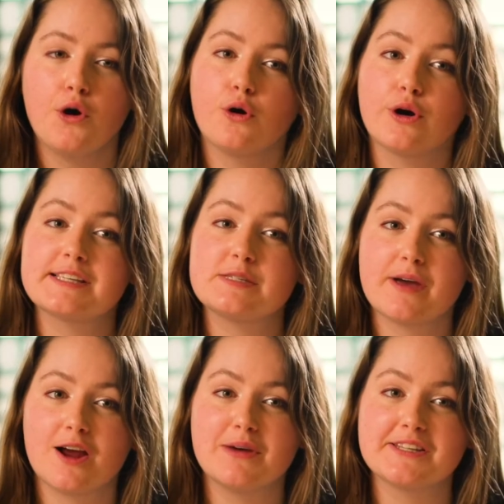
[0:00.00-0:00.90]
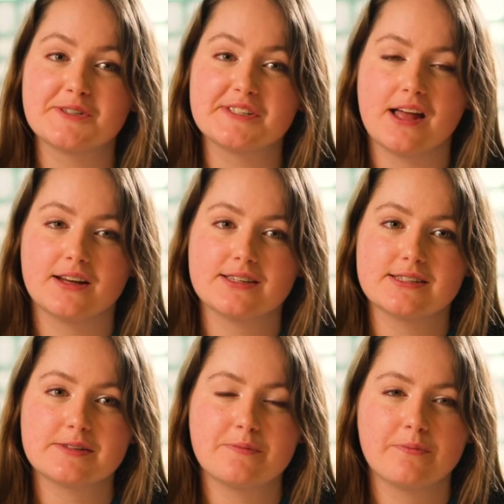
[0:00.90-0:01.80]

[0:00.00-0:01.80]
or experimental studies.